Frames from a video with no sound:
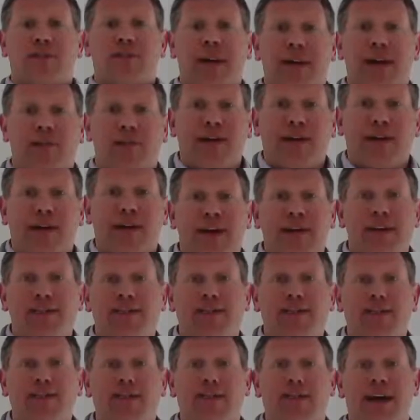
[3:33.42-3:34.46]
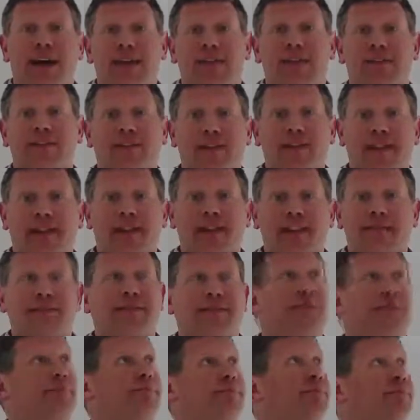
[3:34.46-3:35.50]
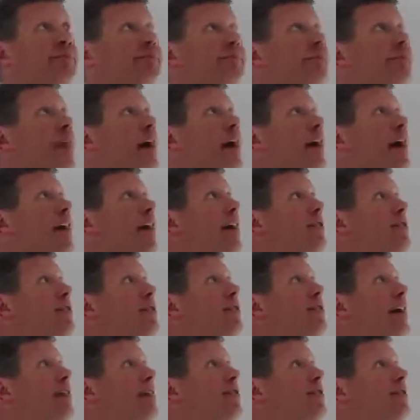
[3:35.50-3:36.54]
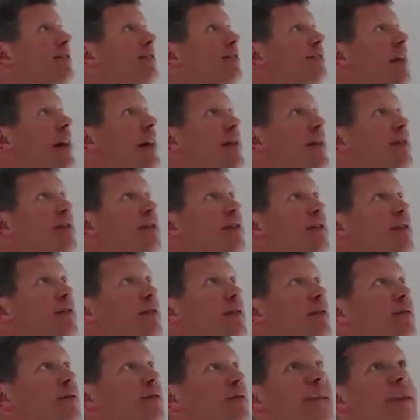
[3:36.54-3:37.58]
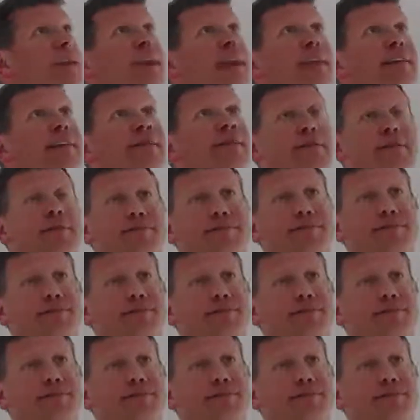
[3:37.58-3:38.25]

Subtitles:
now we're going to look at the ceilings, so section F2 ceilings.